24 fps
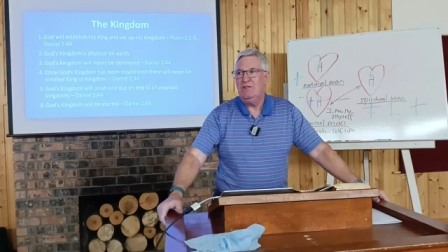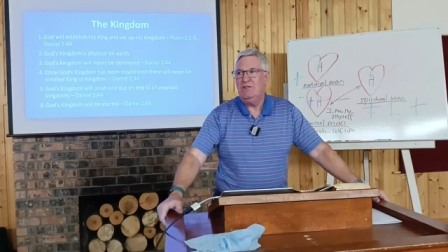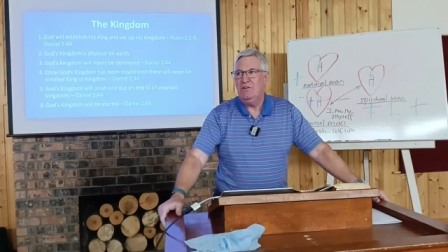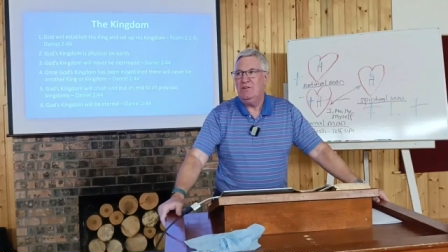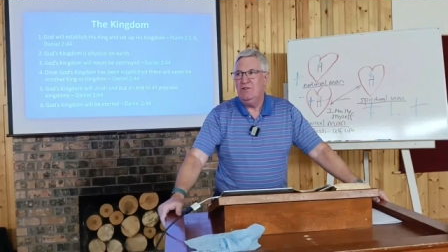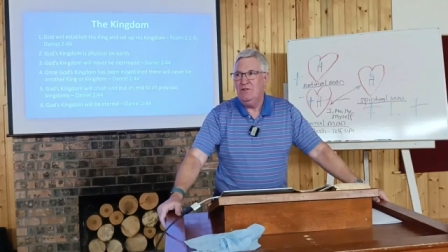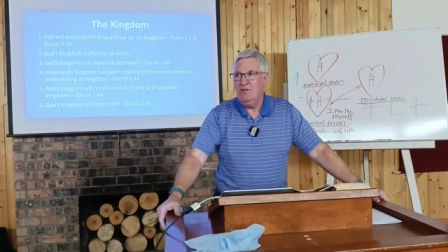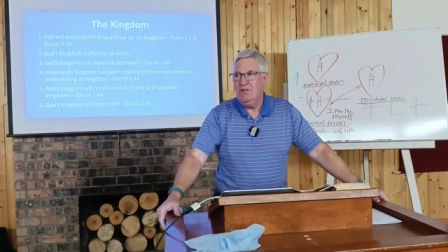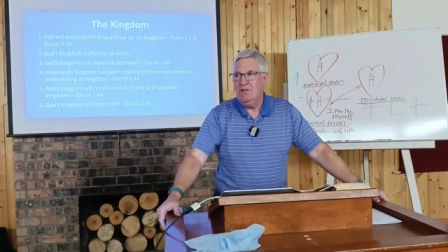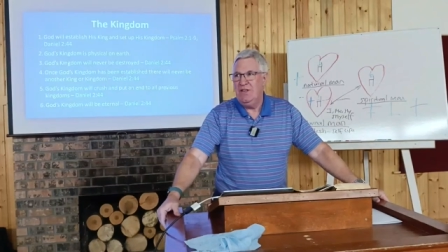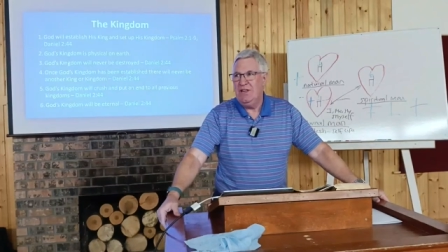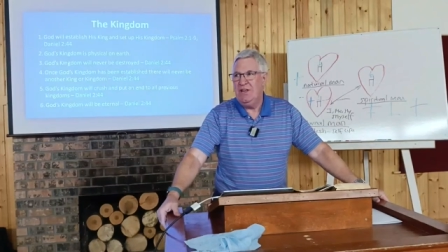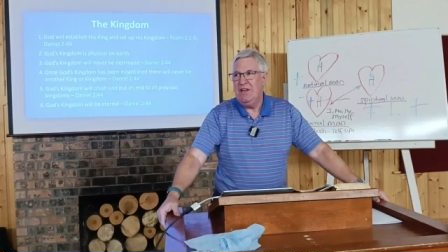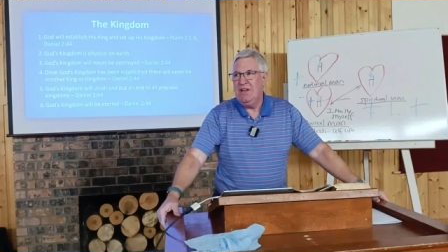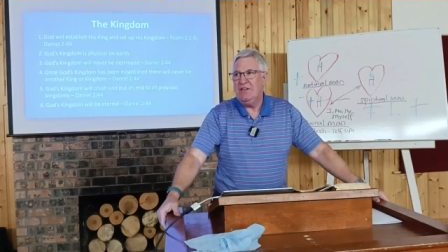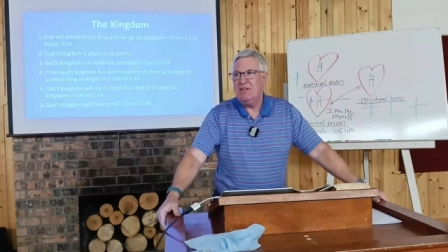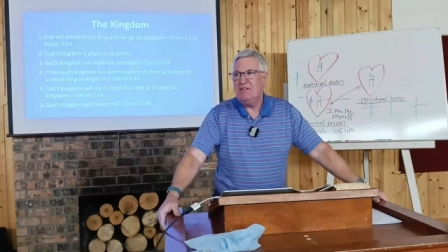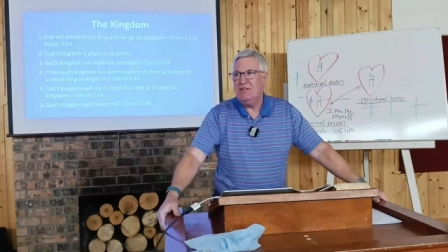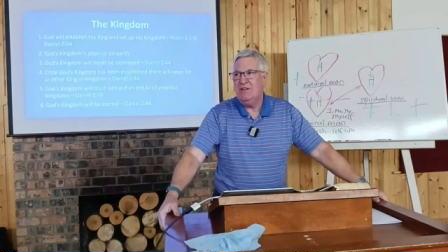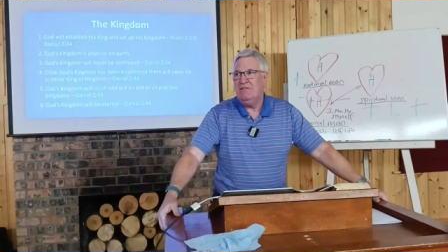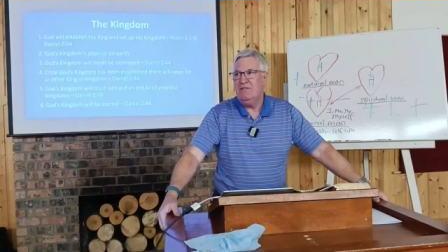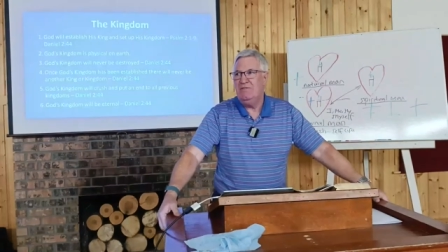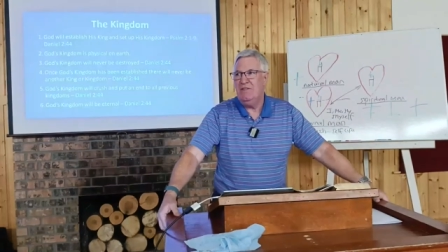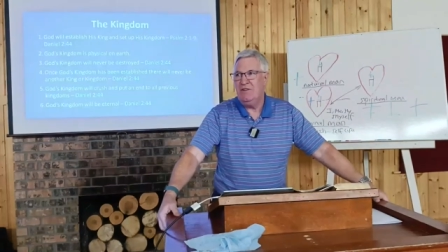to the
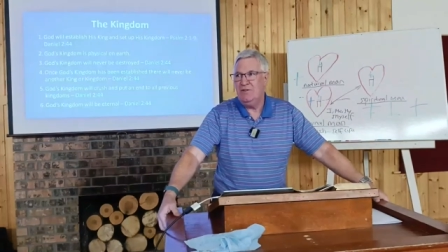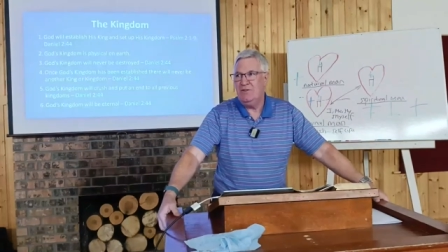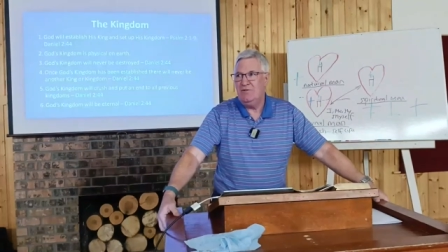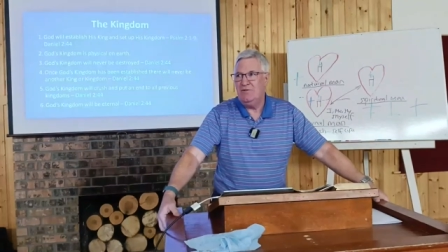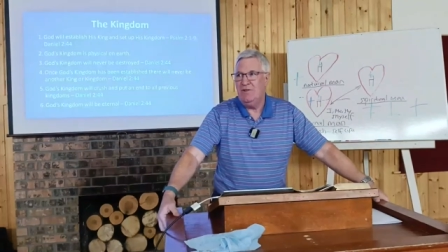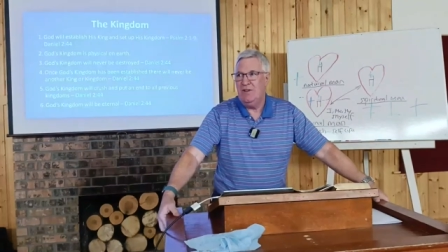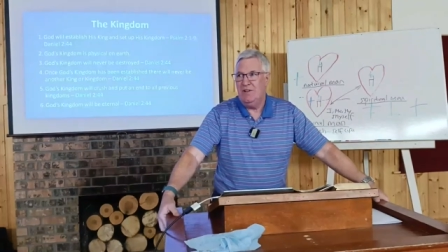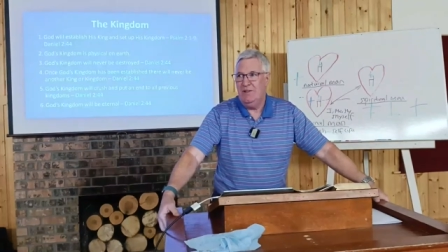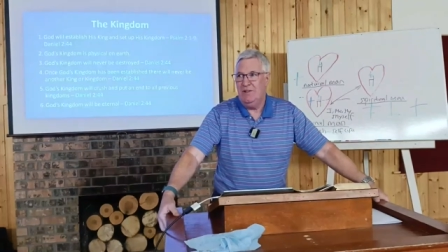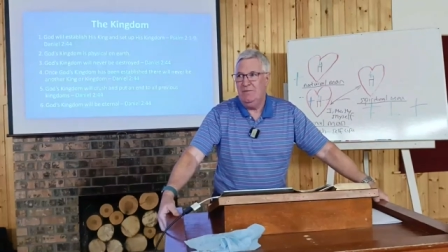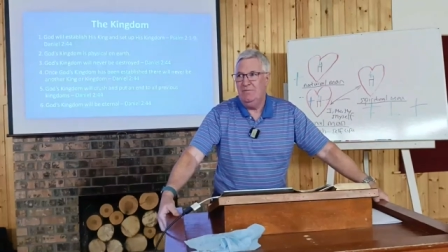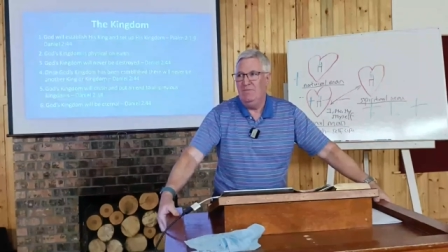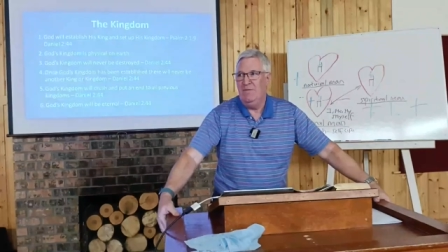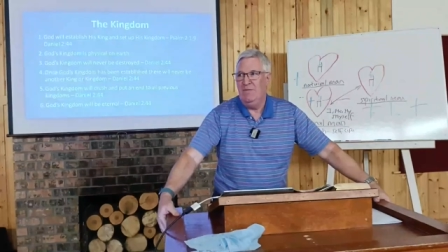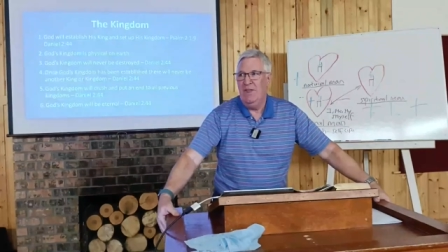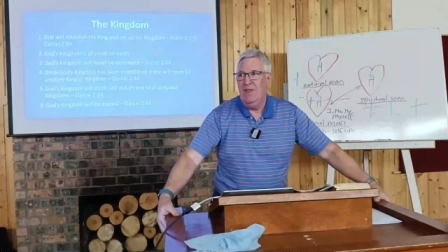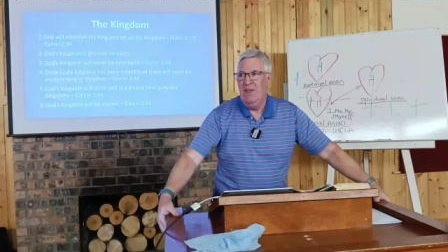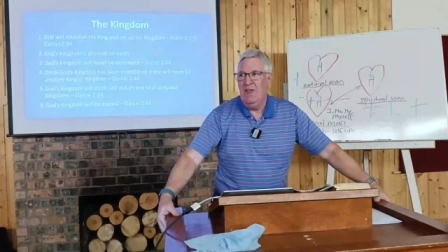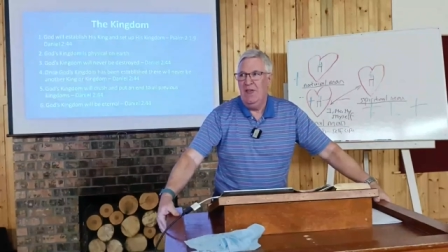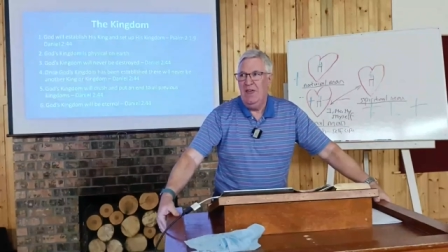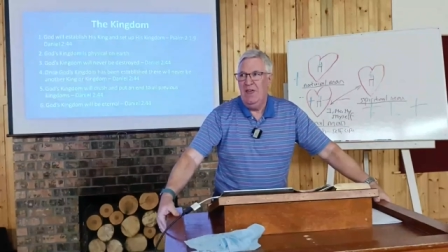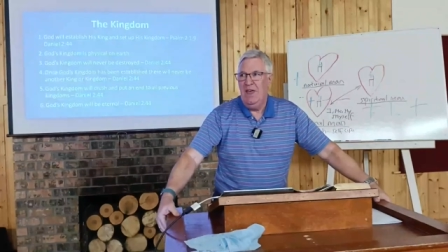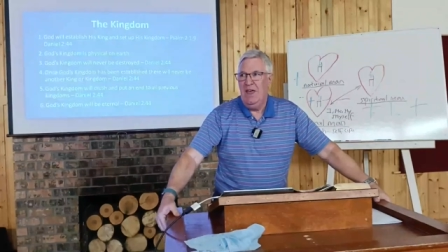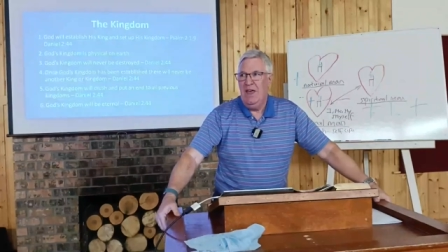nation of Israel.
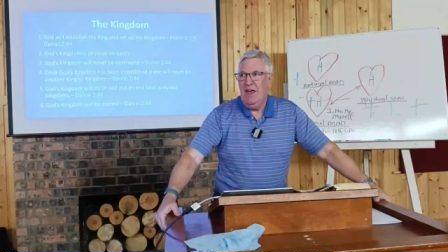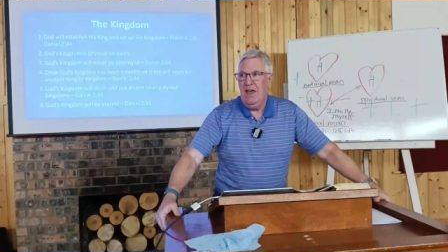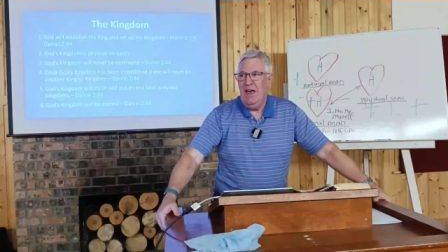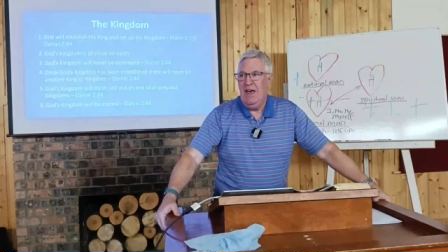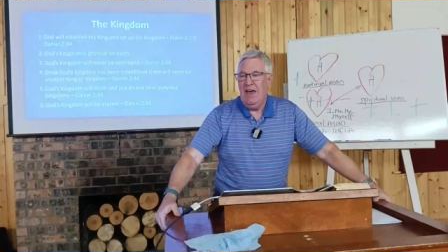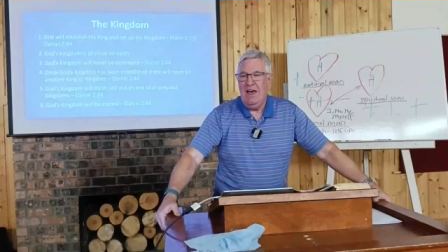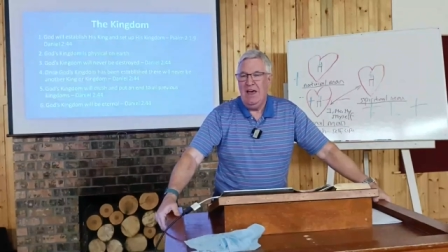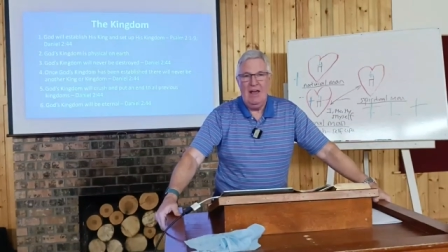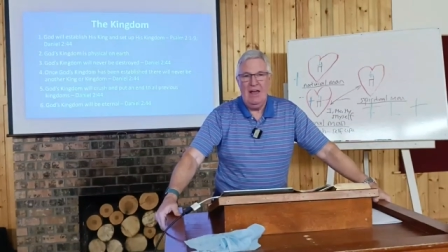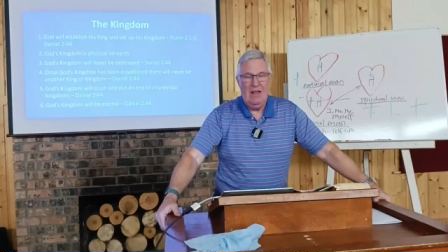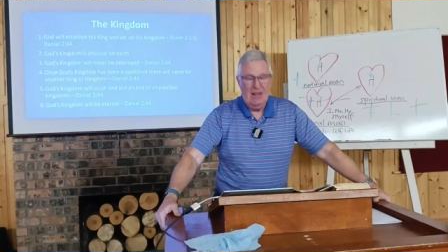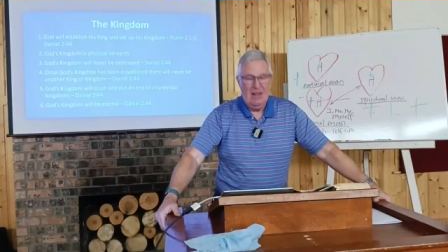Uh,